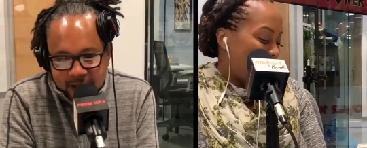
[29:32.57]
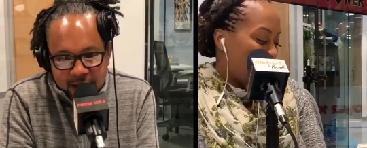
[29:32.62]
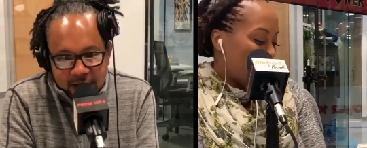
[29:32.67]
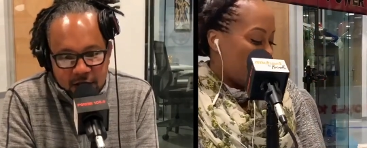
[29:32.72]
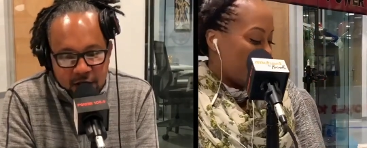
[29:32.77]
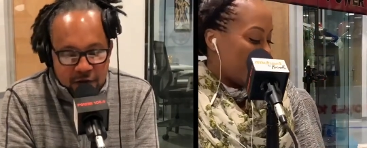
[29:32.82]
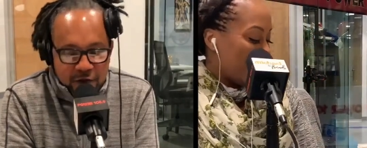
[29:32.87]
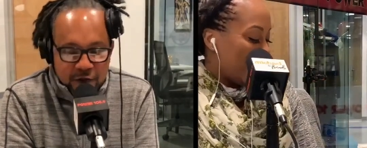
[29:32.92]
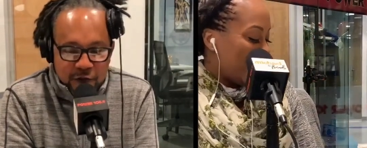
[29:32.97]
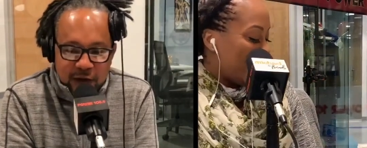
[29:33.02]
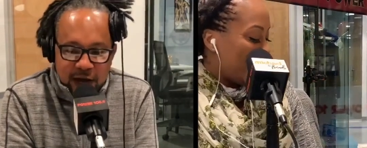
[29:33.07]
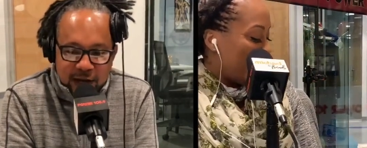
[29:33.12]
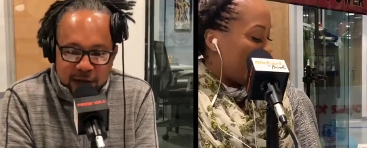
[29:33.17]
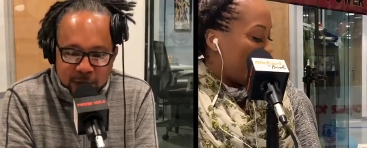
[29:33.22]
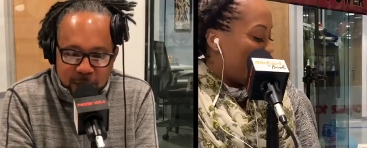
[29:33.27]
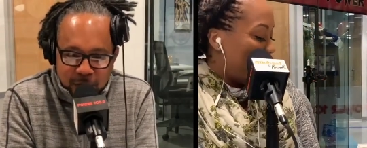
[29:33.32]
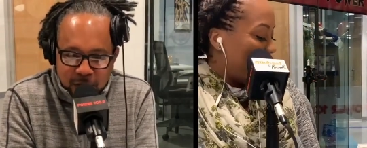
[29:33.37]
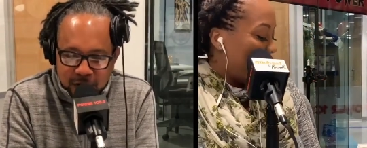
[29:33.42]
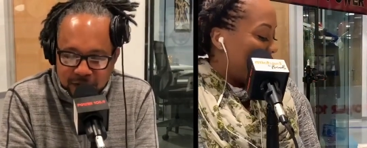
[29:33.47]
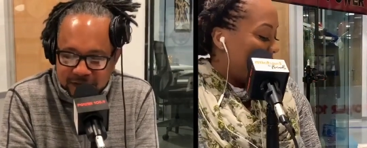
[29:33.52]
Speaker 1: if you got a
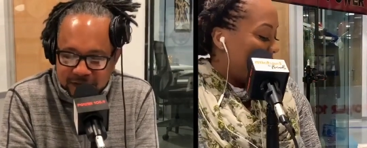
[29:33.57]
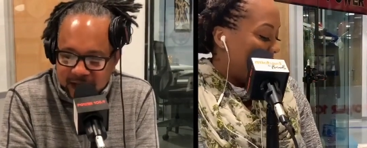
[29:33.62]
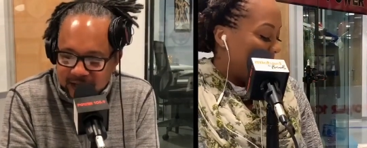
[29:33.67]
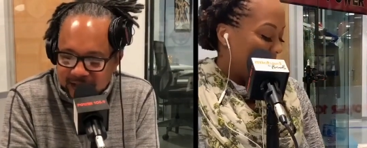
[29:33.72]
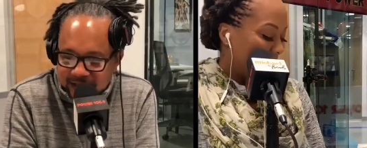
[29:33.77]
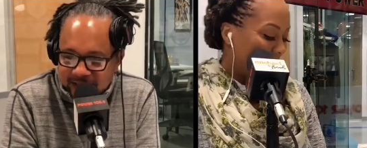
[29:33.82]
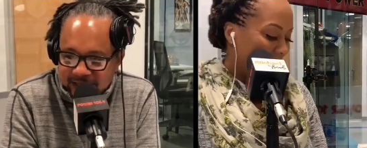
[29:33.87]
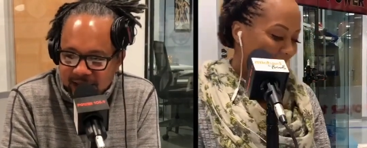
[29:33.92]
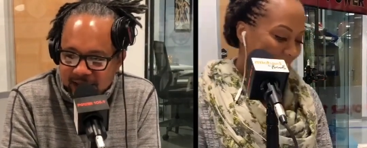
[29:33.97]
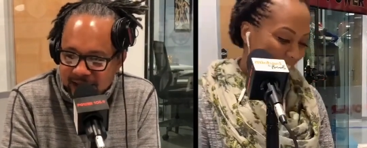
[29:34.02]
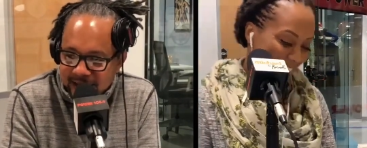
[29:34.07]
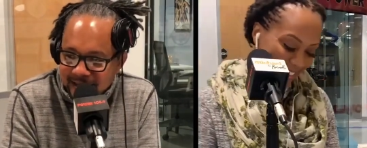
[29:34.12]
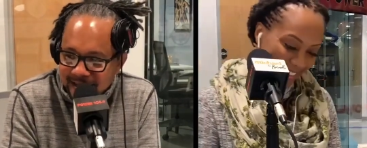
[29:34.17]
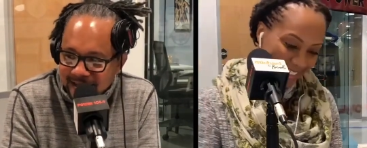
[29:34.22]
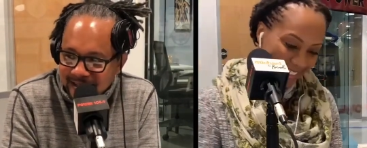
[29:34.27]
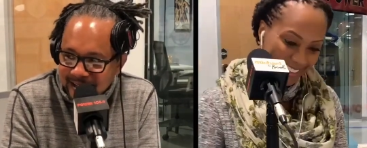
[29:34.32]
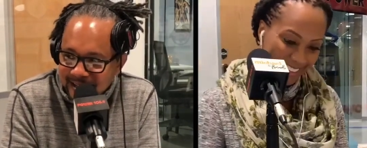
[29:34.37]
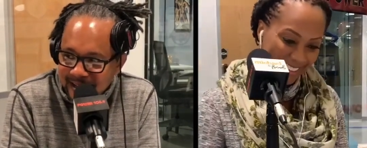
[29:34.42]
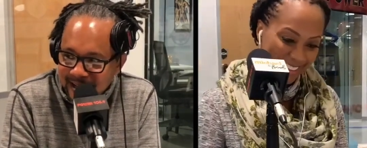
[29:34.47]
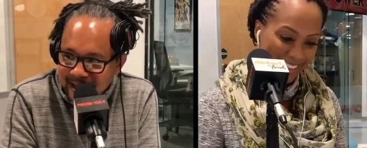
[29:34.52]
birthday today,
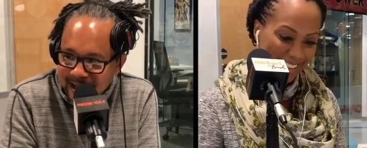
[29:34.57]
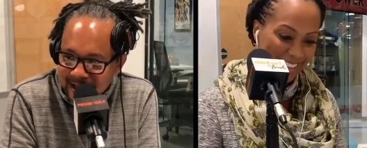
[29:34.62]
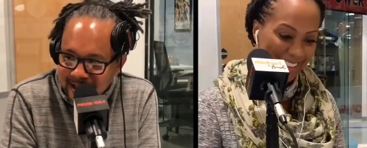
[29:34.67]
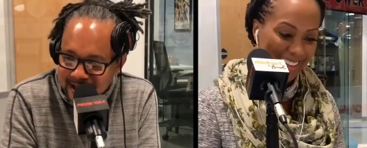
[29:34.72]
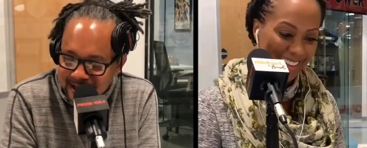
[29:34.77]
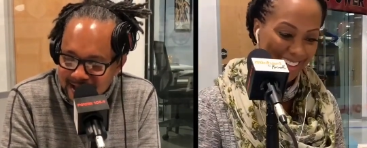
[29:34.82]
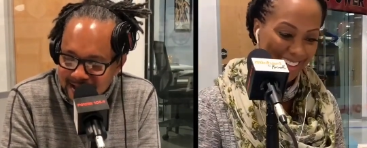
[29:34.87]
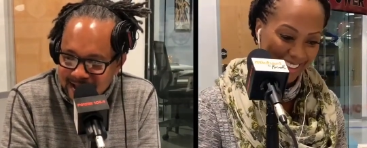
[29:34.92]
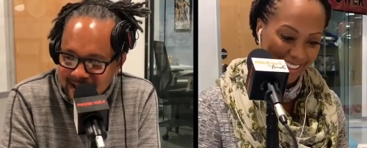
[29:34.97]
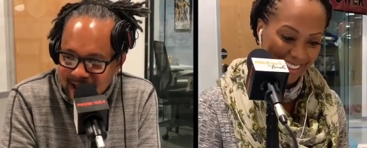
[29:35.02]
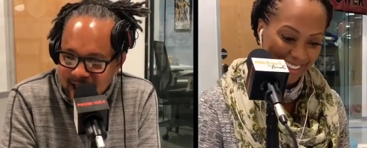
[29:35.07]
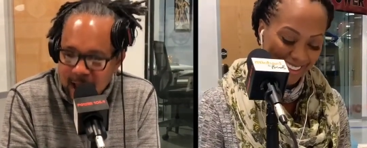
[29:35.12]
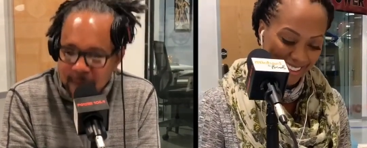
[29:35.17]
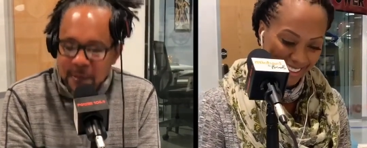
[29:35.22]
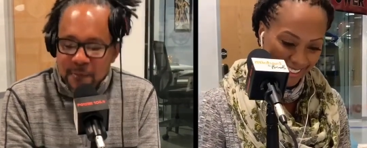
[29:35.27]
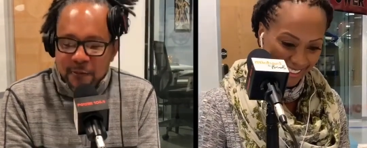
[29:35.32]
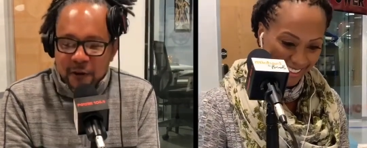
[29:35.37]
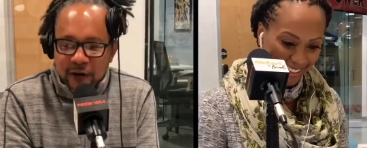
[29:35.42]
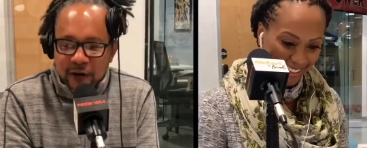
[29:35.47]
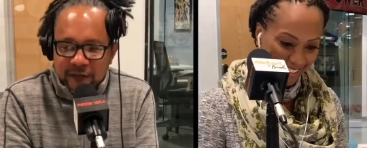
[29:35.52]
happy
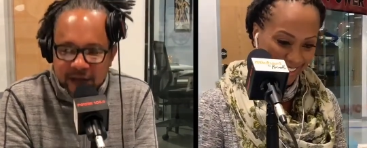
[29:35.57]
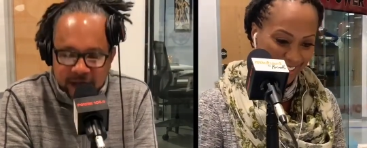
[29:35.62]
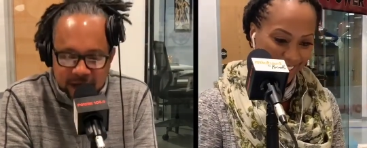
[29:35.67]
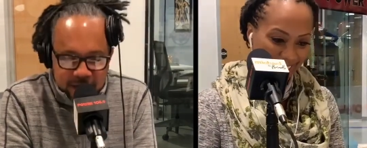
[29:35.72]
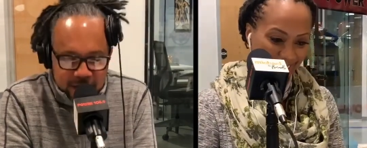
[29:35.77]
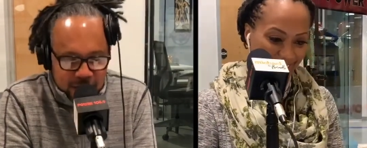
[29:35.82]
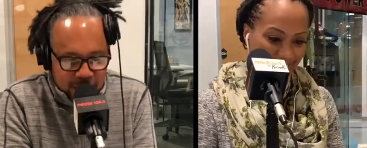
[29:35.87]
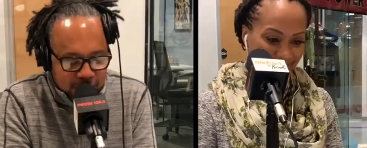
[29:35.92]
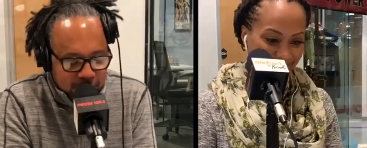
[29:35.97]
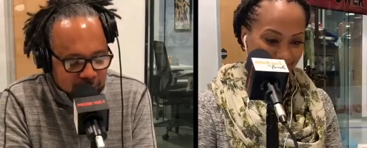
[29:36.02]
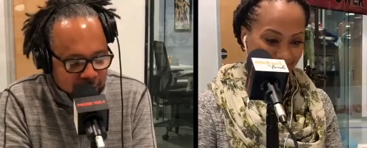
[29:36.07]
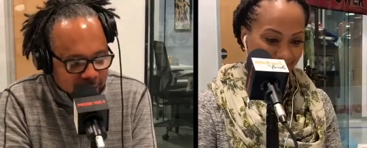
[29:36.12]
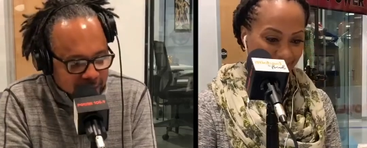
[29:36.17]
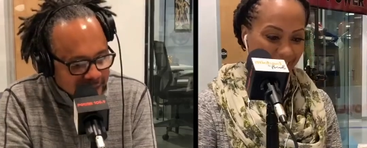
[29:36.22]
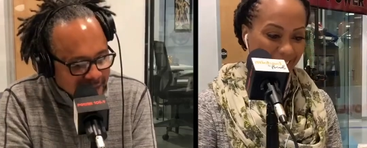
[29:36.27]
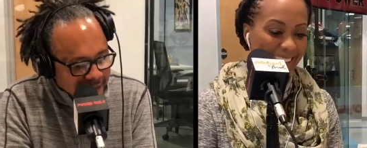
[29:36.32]
birthday to you.